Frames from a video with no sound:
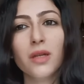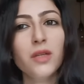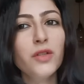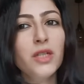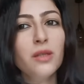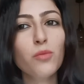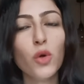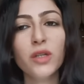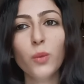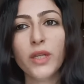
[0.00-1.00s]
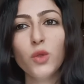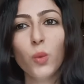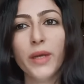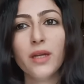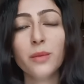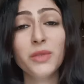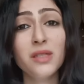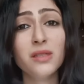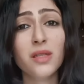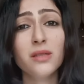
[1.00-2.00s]
even in the morning when you wake up
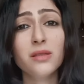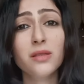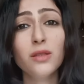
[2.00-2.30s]
these days.